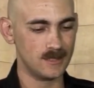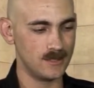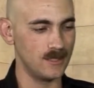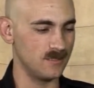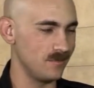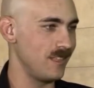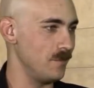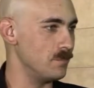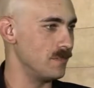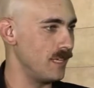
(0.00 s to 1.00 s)
So
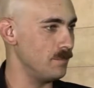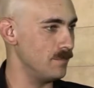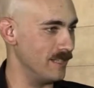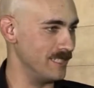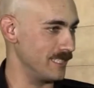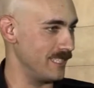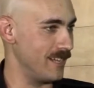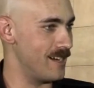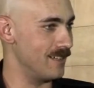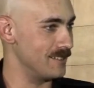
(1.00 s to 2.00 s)
keep my
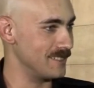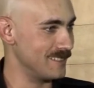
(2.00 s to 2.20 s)
$60.